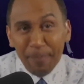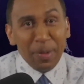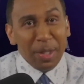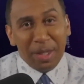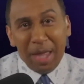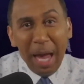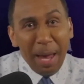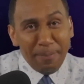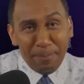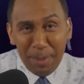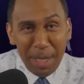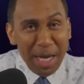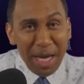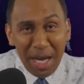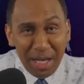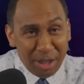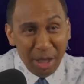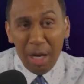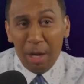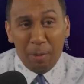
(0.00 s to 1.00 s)
That
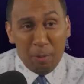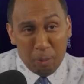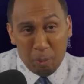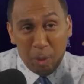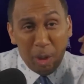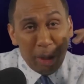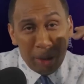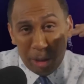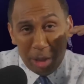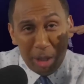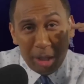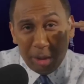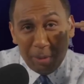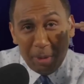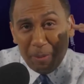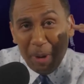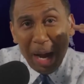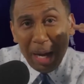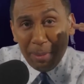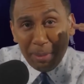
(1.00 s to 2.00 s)
means Hillary
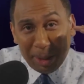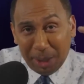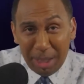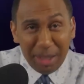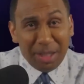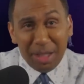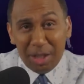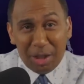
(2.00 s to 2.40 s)
Rodham Clinton